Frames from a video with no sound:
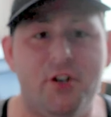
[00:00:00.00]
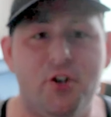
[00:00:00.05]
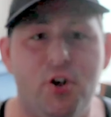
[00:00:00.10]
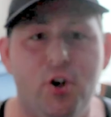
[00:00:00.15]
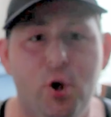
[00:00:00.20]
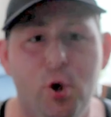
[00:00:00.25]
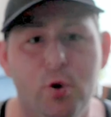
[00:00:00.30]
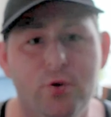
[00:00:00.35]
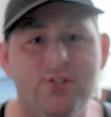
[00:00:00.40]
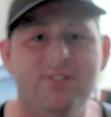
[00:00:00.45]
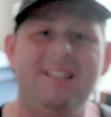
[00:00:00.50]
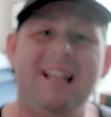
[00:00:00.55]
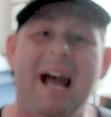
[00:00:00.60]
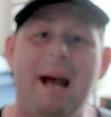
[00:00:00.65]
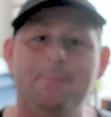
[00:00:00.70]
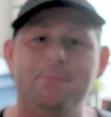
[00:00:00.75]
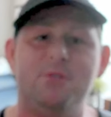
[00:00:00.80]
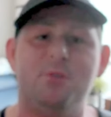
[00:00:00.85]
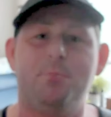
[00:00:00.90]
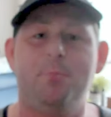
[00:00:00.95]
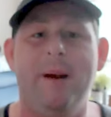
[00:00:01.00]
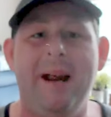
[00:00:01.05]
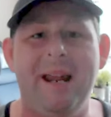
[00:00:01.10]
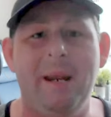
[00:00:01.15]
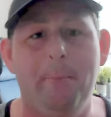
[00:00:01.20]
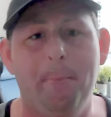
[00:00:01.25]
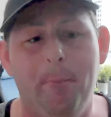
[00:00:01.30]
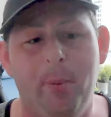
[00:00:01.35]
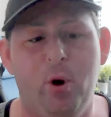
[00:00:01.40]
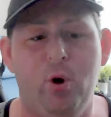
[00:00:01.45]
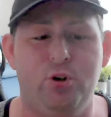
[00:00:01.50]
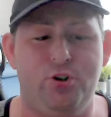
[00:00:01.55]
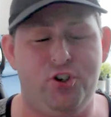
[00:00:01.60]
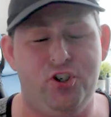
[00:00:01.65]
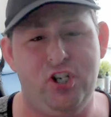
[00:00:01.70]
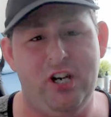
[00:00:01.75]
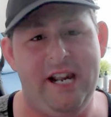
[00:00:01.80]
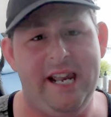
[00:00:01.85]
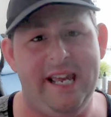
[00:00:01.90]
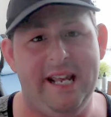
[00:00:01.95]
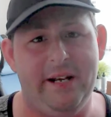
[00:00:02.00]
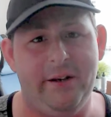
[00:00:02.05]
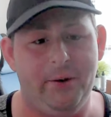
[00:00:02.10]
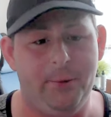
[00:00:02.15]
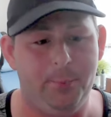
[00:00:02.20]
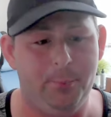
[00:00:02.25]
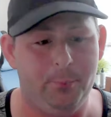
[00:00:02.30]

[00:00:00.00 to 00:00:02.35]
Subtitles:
truth. Stop spreading bullshit.